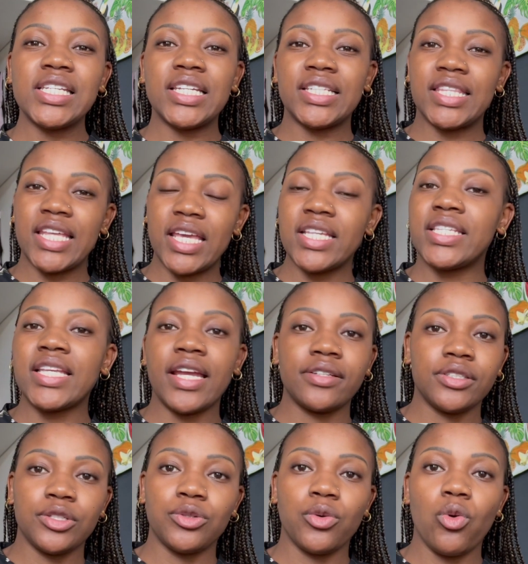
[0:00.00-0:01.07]
and they signed
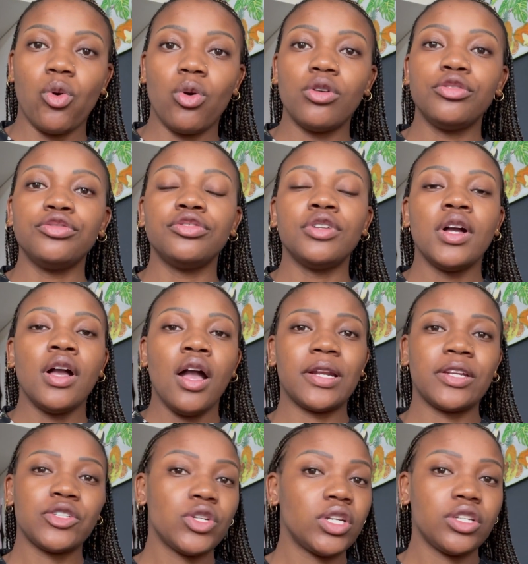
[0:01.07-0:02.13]
it off,
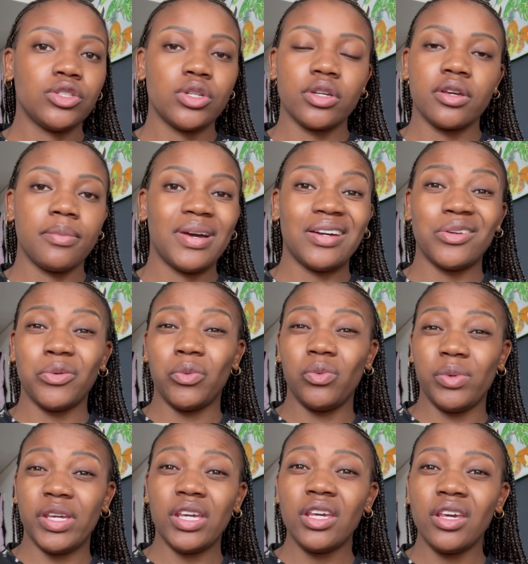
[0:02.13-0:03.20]
literally took about a
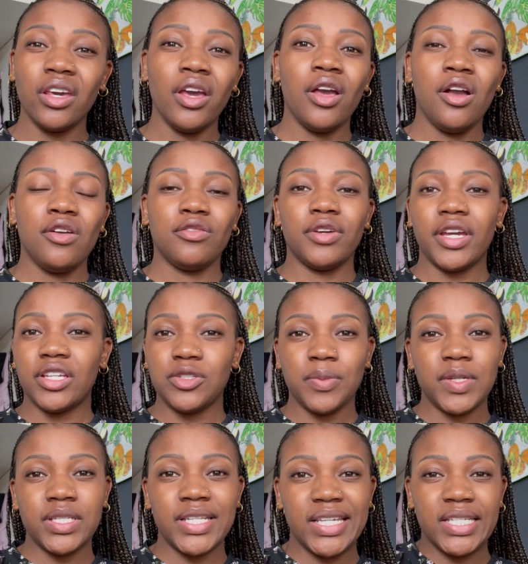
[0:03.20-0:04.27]
week for
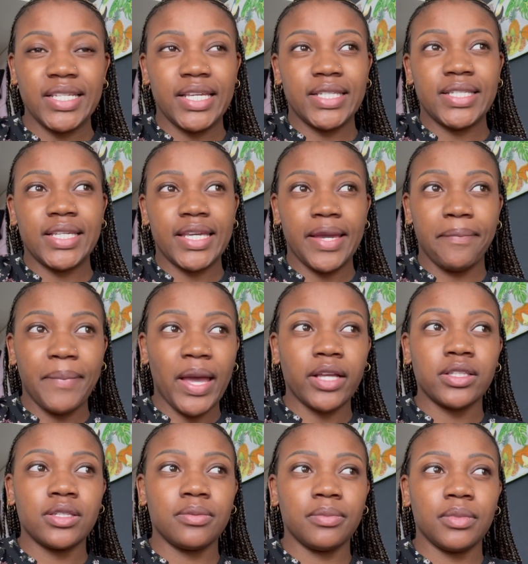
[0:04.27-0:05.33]
HPCC to get back
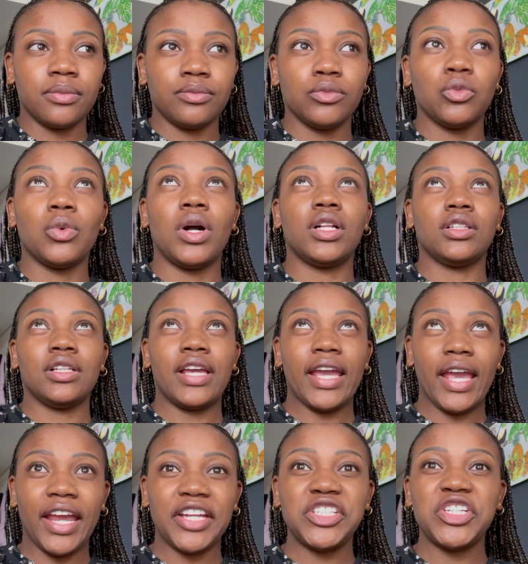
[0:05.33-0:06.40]
to me. Well,
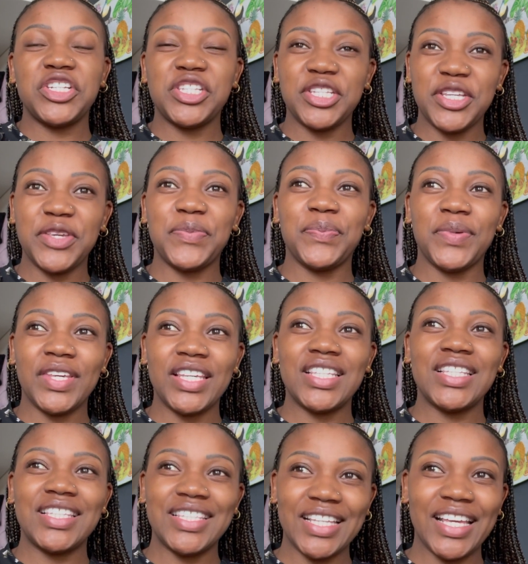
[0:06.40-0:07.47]

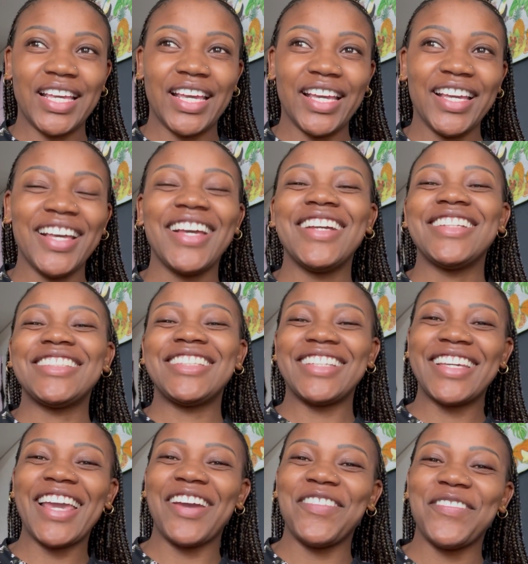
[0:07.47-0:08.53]
HCPC to
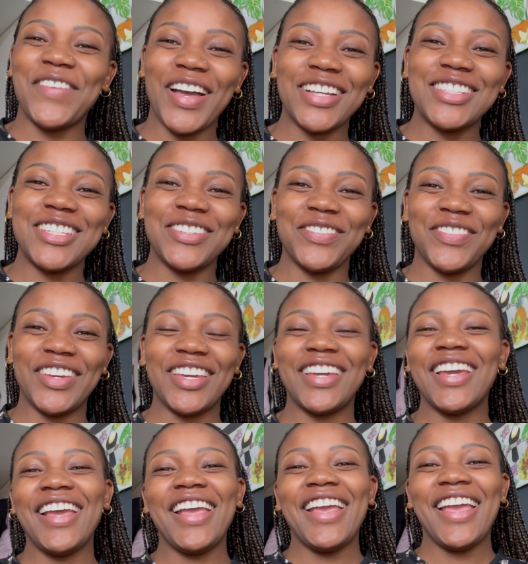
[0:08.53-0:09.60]
get back to me
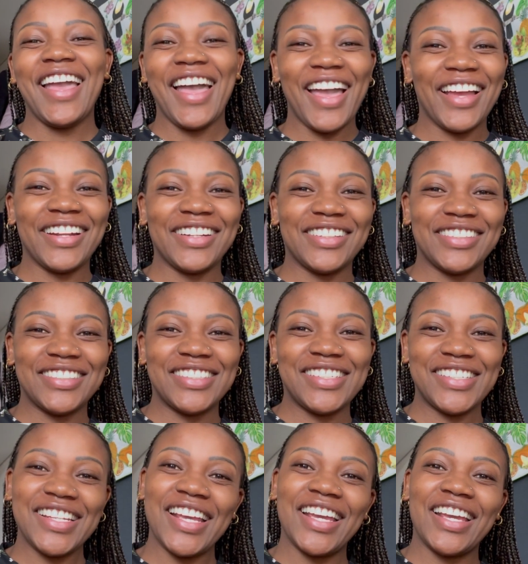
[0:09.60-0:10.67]
and
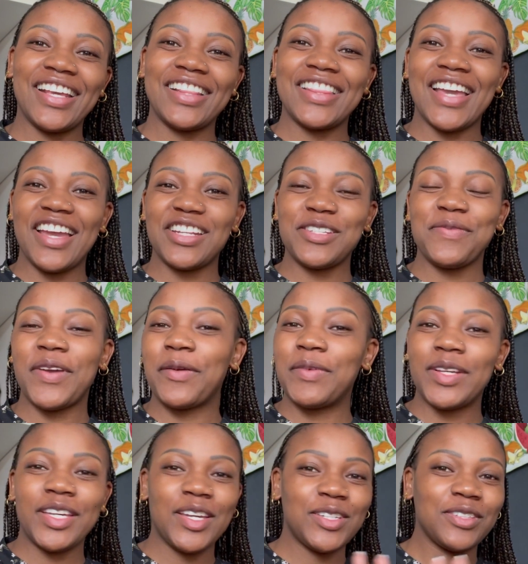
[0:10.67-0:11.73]
say that my
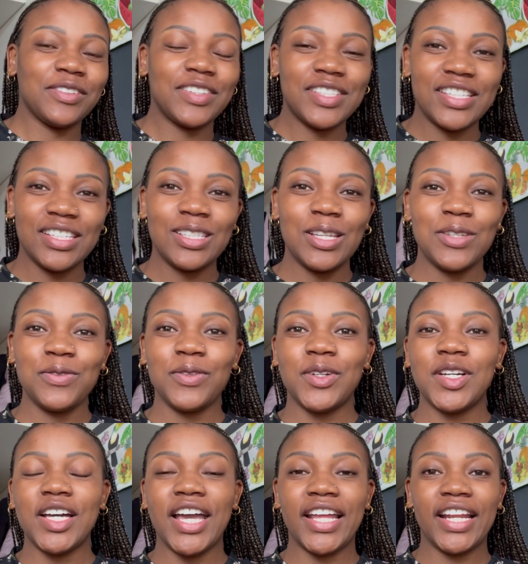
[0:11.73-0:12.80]
application is successful
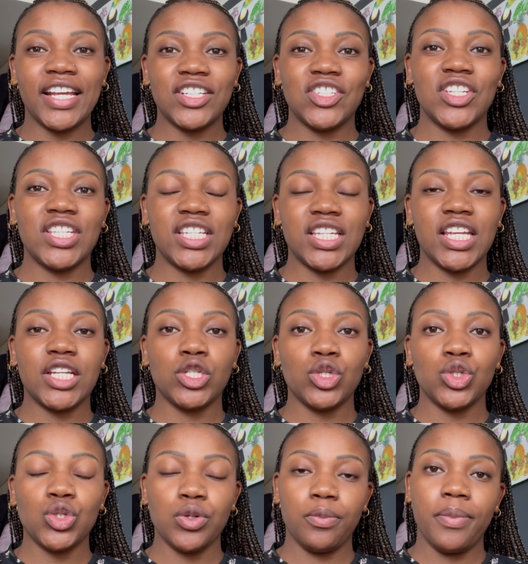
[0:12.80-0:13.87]
and I just need
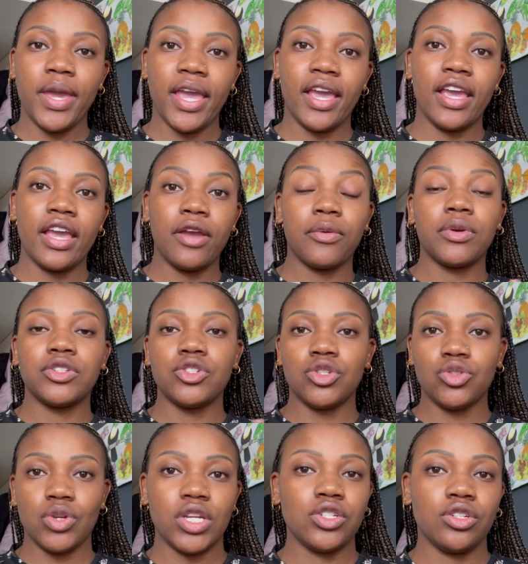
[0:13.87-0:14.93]
to pay a
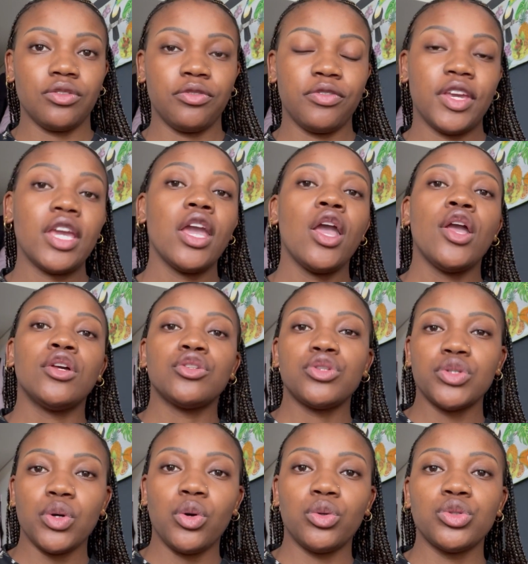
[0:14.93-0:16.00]
registration fee. So
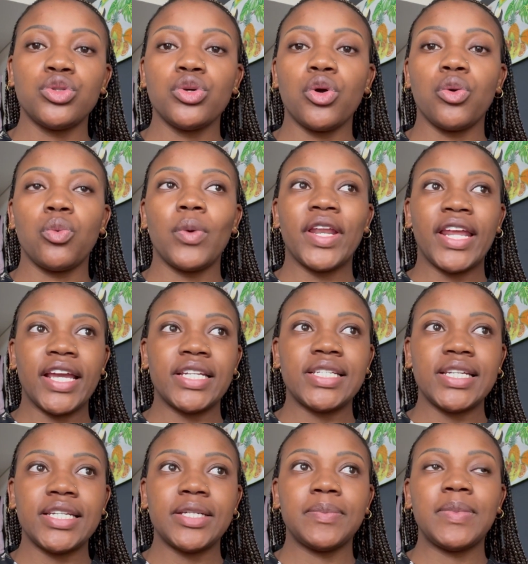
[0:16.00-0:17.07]
also when I
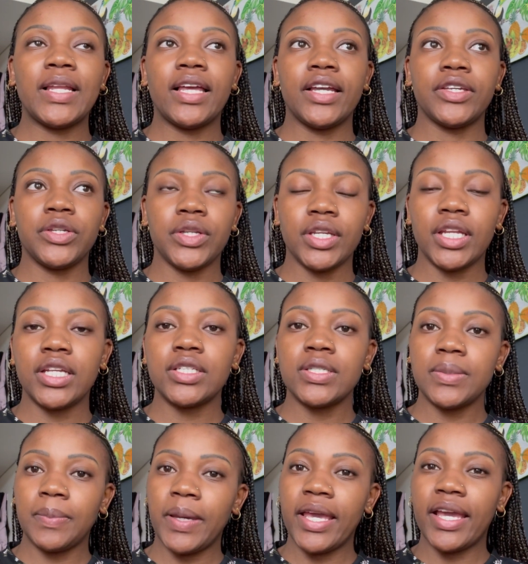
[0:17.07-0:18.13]
did apply, you need to
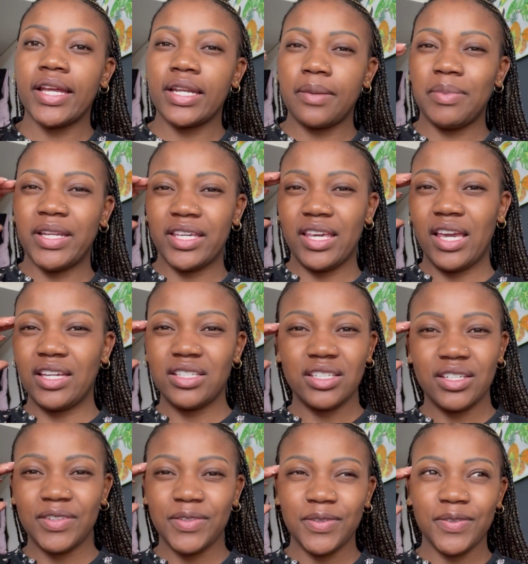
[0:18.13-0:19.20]
pay an
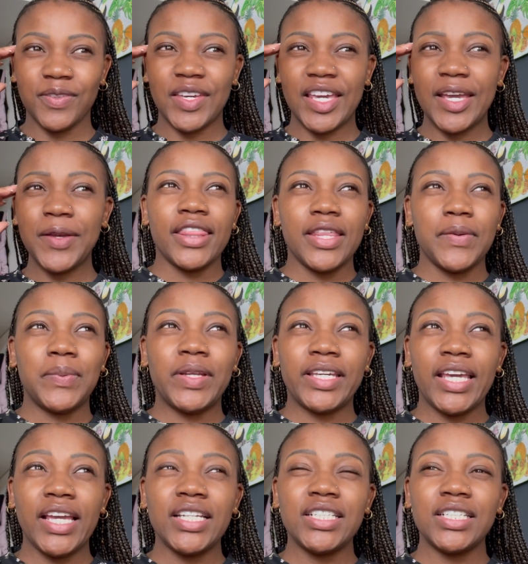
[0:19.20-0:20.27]
application fee. The
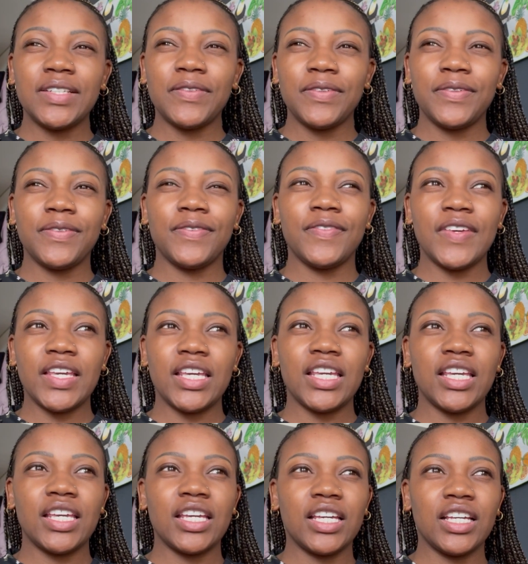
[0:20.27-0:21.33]
application
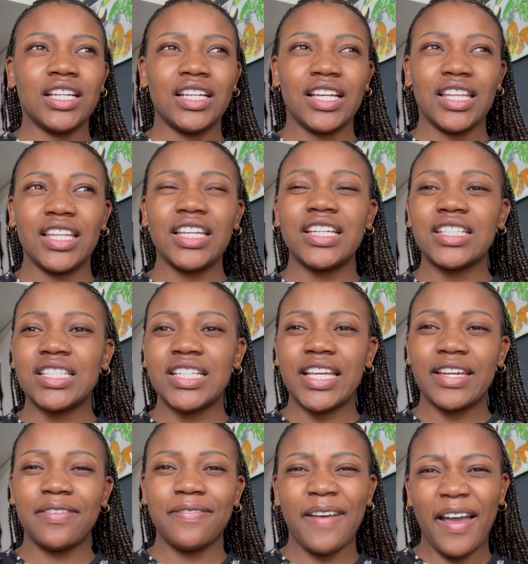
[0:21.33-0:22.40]
fee, I think it's like
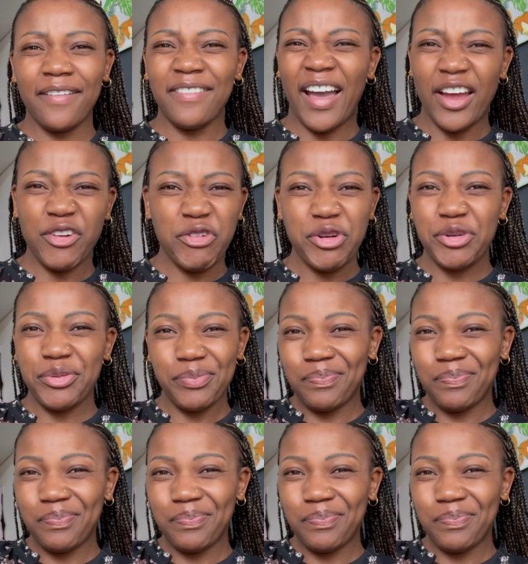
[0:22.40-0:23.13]
£500,